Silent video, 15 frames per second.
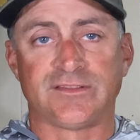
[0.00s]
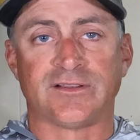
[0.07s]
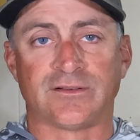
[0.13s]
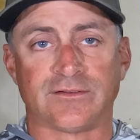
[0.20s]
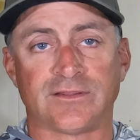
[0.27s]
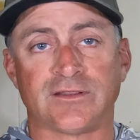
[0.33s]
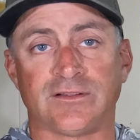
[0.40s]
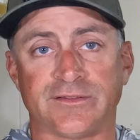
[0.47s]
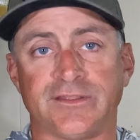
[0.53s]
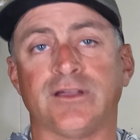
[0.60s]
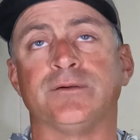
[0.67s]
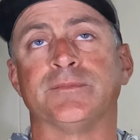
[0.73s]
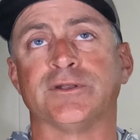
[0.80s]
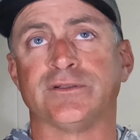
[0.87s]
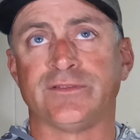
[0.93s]
They're a little
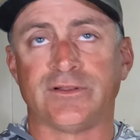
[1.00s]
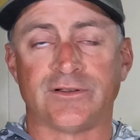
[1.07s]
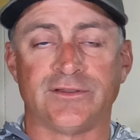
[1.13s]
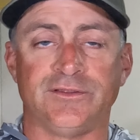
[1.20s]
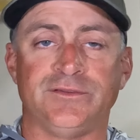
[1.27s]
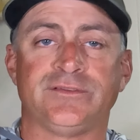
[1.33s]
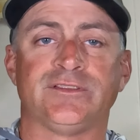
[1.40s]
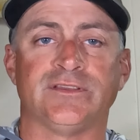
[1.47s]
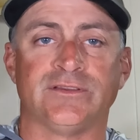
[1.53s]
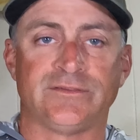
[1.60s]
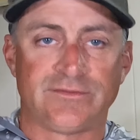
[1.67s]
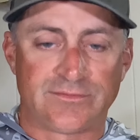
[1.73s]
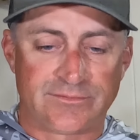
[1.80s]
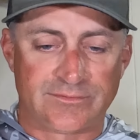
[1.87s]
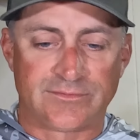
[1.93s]
dumber. They're used
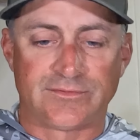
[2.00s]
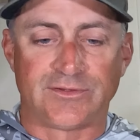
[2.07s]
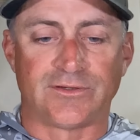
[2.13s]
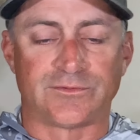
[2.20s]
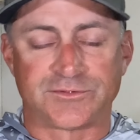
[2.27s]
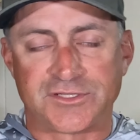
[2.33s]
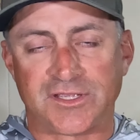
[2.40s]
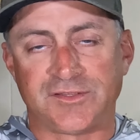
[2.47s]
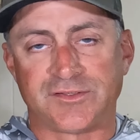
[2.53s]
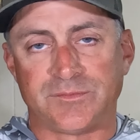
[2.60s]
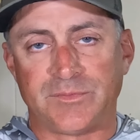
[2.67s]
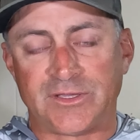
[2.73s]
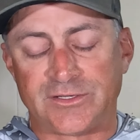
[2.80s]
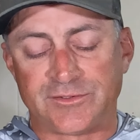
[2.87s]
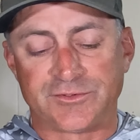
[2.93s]
to,
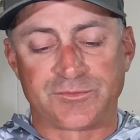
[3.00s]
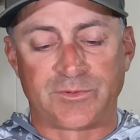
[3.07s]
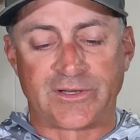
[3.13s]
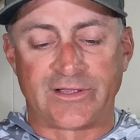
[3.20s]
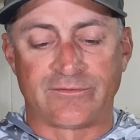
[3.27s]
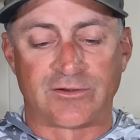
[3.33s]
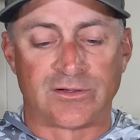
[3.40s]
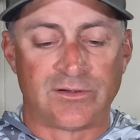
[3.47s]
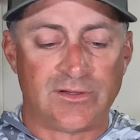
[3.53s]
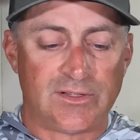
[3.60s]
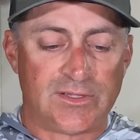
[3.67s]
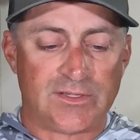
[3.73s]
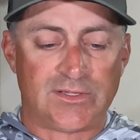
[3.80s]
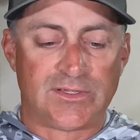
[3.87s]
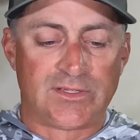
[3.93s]
chasing minnows, whatever,
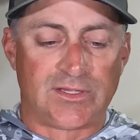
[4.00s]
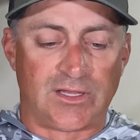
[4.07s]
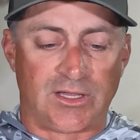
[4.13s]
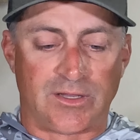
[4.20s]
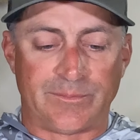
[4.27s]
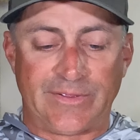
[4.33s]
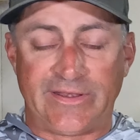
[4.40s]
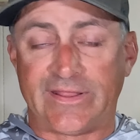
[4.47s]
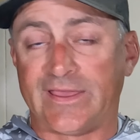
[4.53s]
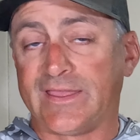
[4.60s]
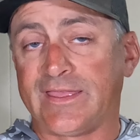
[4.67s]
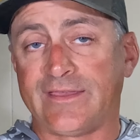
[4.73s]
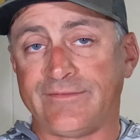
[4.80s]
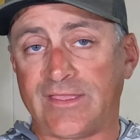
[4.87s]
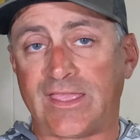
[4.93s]
and
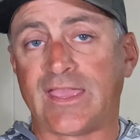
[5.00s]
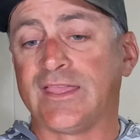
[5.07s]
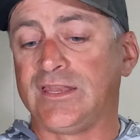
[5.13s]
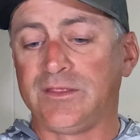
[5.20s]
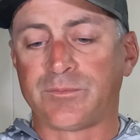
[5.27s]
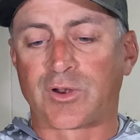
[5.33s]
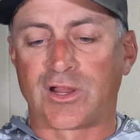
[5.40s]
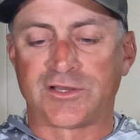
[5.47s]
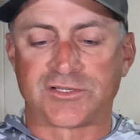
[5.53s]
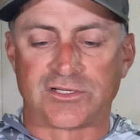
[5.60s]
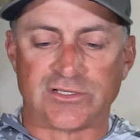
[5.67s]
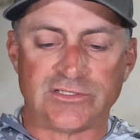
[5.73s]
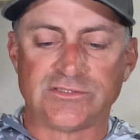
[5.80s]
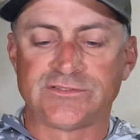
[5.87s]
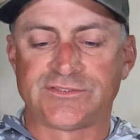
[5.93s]
not having any
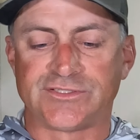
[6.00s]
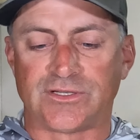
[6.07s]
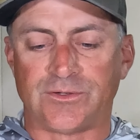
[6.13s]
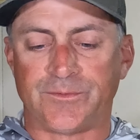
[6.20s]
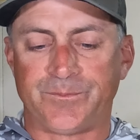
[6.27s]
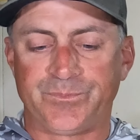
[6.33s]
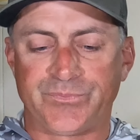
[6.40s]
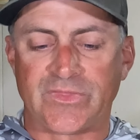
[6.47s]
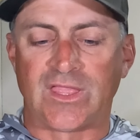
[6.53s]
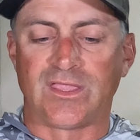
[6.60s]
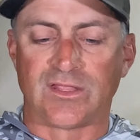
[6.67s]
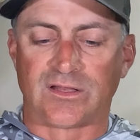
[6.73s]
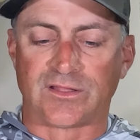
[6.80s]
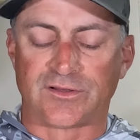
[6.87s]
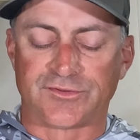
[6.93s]
pressure. So they
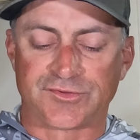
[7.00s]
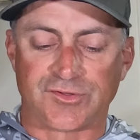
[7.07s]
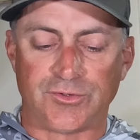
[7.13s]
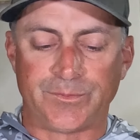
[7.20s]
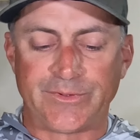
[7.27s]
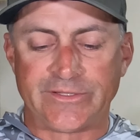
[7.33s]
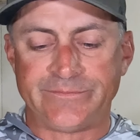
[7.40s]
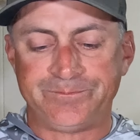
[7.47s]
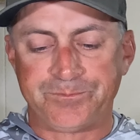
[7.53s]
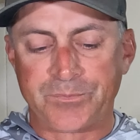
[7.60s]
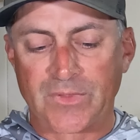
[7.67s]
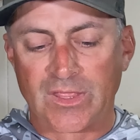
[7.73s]
get a little stupid.